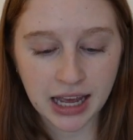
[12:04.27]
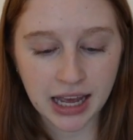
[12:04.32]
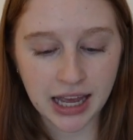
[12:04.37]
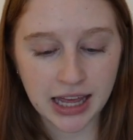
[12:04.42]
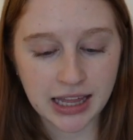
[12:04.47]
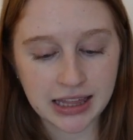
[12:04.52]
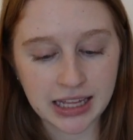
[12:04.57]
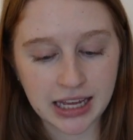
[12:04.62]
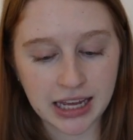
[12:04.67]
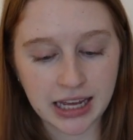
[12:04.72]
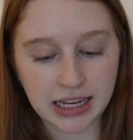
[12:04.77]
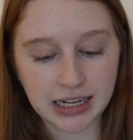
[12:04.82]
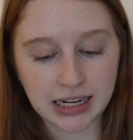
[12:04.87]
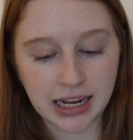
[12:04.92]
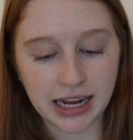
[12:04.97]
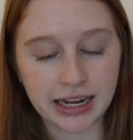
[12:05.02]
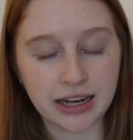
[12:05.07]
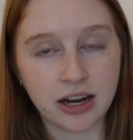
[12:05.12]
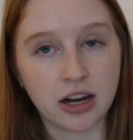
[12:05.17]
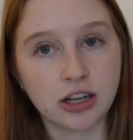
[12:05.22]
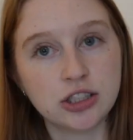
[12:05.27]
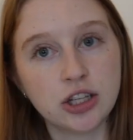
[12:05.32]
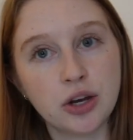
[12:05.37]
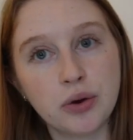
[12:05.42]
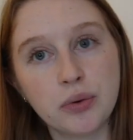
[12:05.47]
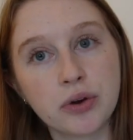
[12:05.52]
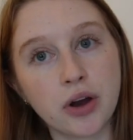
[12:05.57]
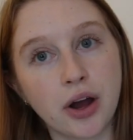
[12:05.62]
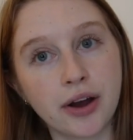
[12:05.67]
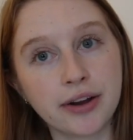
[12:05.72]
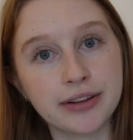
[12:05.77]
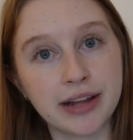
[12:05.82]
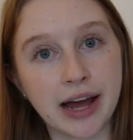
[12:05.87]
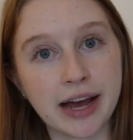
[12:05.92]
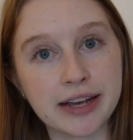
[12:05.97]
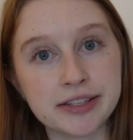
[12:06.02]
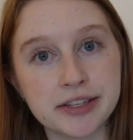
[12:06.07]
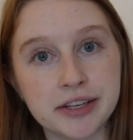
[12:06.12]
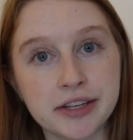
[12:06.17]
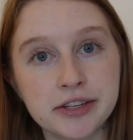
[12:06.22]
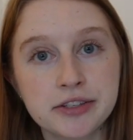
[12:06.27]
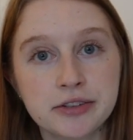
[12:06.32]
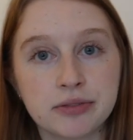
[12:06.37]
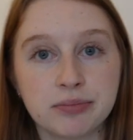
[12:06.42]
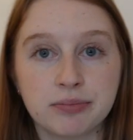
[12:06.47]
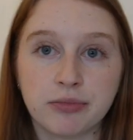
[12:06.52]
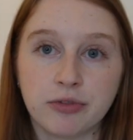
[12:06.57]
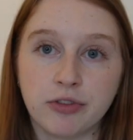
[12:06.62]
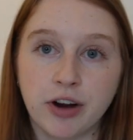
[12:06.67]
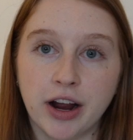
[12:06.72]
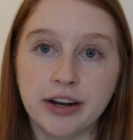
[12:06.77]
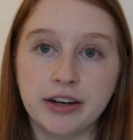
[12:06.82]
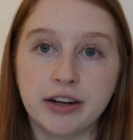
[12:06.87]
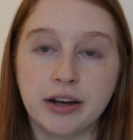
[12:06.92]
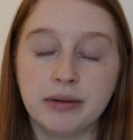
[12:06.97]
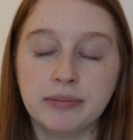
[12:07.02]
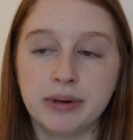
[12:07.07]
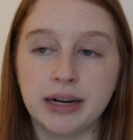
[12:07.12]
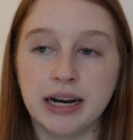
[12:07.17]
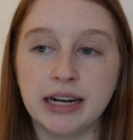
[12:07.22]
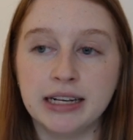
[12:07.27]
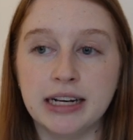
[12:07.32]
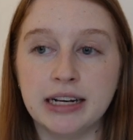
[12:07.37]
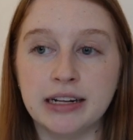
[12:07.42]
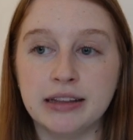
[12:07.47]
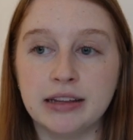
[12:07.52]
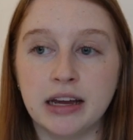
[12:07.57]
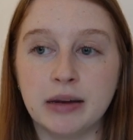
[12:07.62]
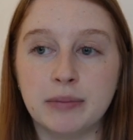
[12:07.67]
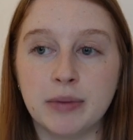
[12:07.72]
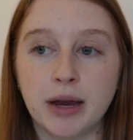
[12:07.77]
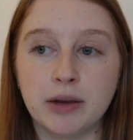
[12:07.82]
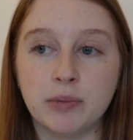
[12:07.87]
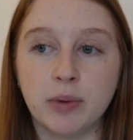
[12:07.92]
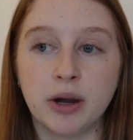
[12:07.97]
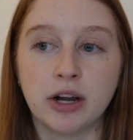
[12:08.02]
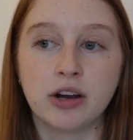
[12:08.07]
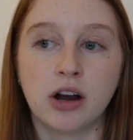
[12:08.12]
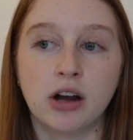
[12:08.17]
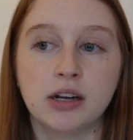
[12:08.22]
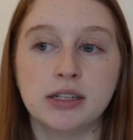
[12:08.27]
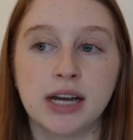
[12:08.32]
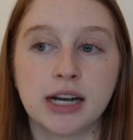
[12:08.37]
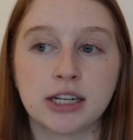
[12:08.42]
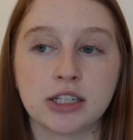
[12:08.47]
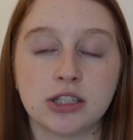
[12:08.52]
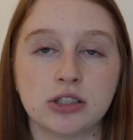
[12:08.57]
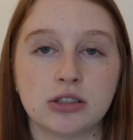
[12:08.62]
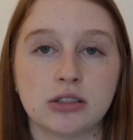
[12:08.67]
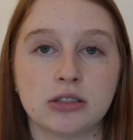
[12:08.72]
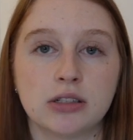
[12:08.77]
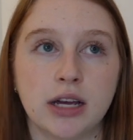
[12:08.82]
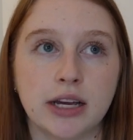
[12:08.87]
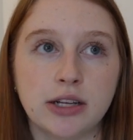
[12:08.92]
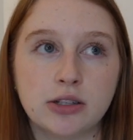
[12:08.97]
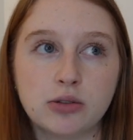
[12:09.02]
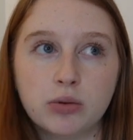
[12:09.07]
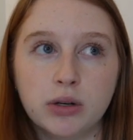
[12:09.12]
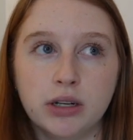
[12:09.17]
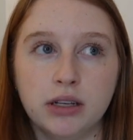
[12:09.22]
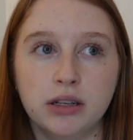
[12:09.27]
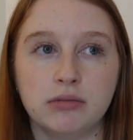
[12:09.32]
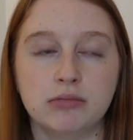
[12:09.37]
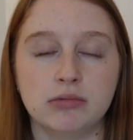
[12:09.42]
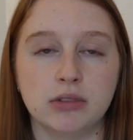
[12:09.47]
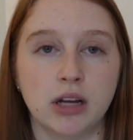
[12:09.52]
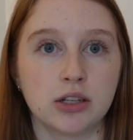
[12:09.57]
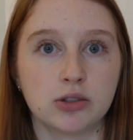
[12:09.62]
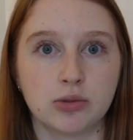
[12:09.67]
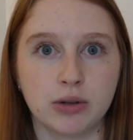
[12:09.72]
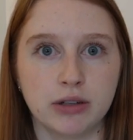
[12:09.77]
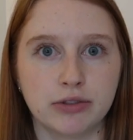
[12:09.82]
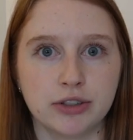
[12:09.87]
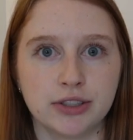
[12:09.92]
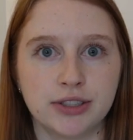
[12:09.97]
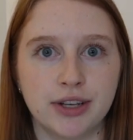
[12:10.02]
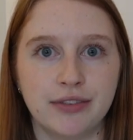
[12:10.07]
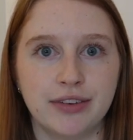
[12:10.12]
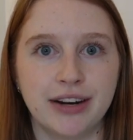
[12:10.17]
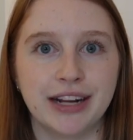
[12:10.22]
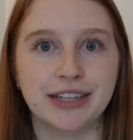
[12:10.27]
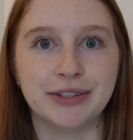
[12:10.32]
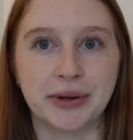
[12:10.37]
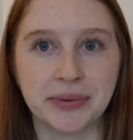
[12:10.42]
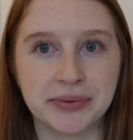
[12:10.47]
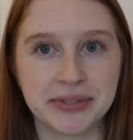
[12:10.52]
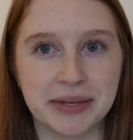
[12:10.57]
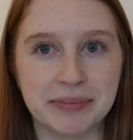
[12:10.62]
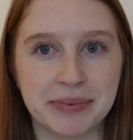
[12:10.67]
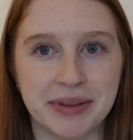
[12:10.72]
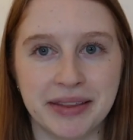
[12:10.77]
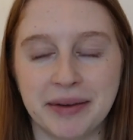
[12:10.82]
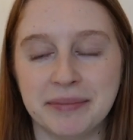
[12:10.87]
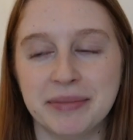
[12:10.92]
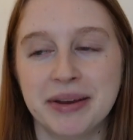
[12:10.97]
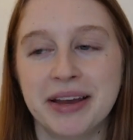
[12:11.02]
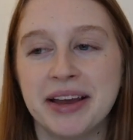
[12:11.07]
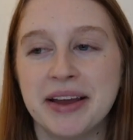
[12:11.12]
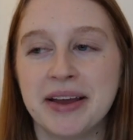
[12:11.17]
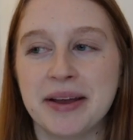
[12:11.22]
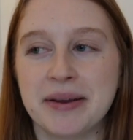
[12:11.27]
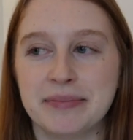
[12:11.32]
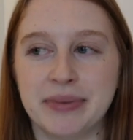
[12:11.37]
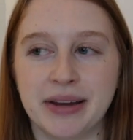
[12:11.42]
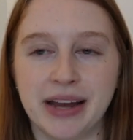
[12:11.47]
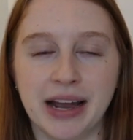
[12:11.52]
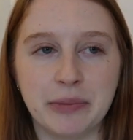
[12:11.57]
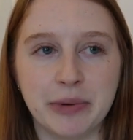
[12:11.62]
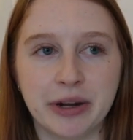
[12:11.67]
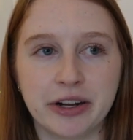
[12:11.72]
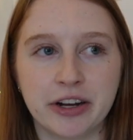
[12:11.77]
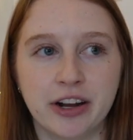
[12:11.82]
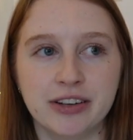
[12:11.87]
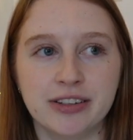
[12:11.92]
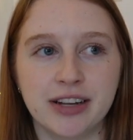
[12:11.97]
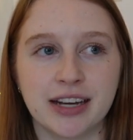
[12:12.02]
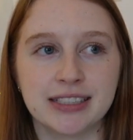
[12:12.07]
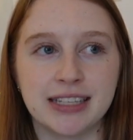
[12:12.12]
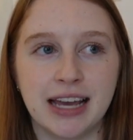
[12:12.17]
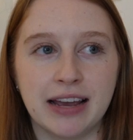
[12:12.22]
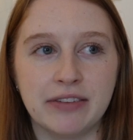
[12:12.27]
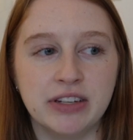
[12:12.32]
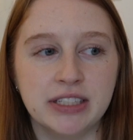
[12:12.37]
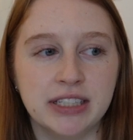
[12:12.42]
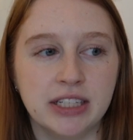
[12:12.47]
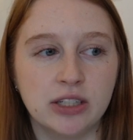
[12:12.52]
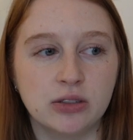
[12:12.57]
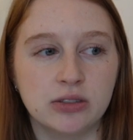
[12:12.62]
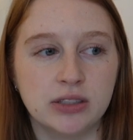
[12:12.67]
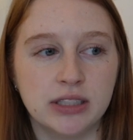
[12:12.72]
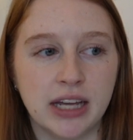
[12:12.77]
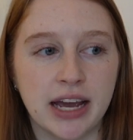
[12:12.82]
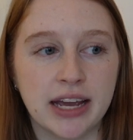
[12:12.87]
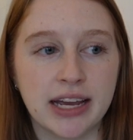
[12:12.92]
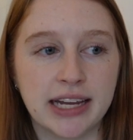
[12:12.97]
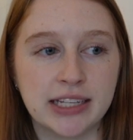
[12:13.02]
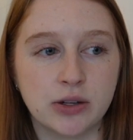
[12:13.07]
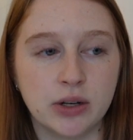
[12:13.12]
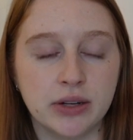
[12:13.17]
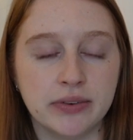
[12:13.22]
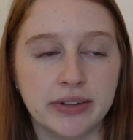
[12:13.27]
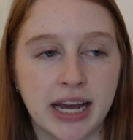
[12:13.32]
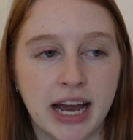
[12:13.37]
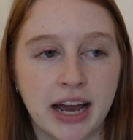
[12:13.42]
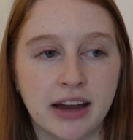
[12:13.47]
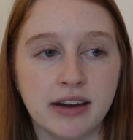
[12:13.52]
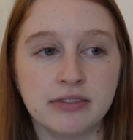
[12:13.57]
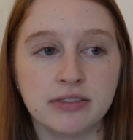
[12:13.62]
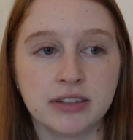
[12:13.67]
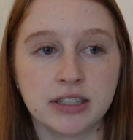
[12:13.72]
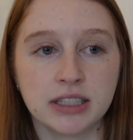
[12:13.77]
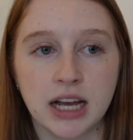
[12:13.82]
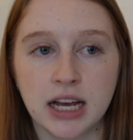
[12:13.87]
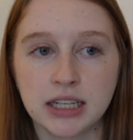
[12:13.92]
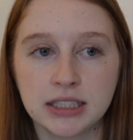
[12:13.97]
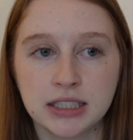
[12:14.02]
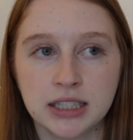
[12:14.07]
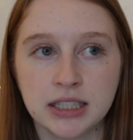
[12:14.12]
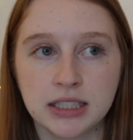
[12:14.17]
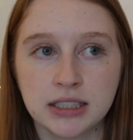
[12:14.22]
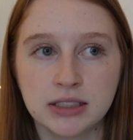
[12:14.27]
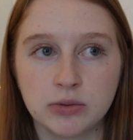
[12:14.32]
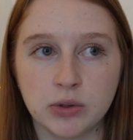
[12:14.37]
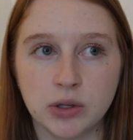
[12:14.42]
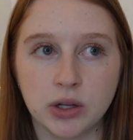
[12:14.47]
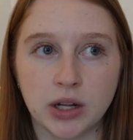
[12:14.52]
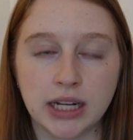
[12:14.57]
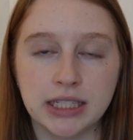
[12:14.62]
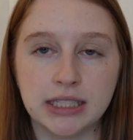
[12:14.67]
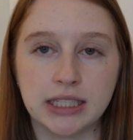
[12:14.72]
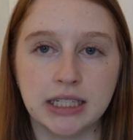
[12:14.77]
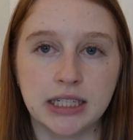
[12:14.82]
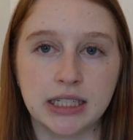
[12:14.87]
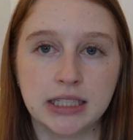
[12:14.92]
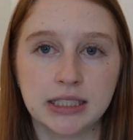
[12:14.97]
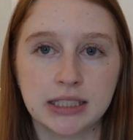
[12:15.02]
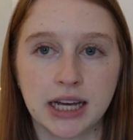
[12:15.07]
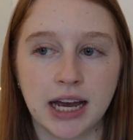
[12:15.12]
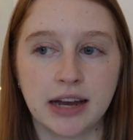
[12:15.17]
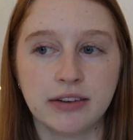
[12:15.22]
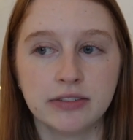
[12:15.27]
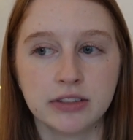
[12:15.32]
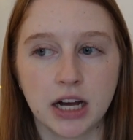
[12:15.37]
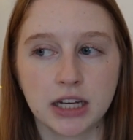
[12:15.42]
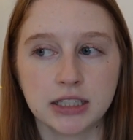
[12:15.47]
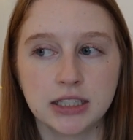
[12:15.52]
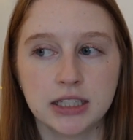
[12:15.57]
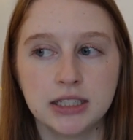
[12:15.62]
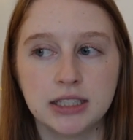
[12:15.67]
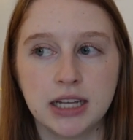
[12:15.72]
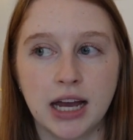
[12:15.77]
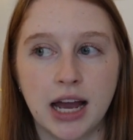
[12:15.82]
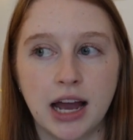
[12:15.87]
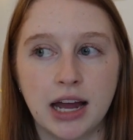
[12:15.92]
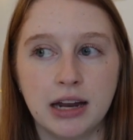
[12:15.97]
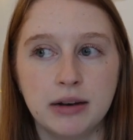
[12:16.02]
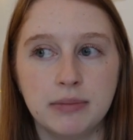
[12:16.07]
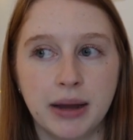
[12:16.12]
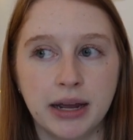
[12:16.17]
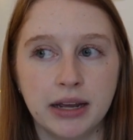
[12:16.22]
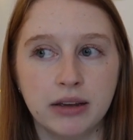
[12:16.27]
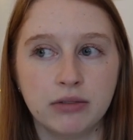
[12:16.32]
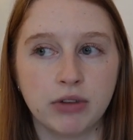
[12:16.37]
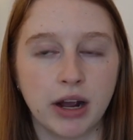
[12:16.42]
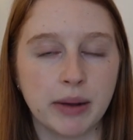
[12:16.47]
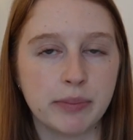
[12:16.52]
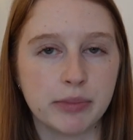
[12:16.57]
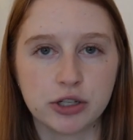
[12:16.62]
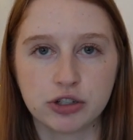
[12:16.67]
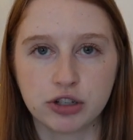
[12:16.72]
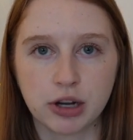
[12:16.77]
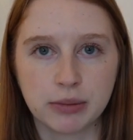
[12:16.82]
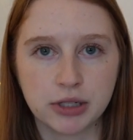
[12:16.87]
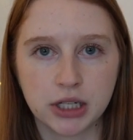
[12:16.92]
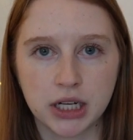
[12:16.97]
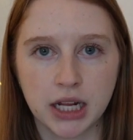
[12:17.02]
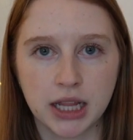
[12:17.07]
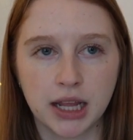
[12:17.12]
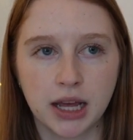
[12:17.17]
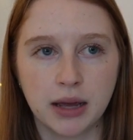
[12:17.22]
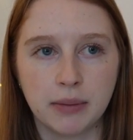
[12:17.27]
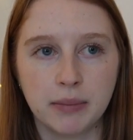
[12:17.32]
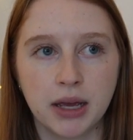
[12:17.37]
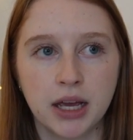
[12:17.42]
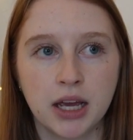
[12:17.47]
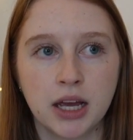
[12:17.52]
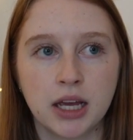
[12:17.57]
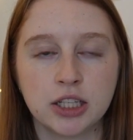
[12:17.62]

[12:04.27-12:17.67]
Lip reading: And then I also got glasses, random, but I needed them. I wear contacts like not 24/7, I don't sleep in them, but I wear contacts every single day. I don't even have glasses. Well, I didn't have glasses that had my right prescription in them.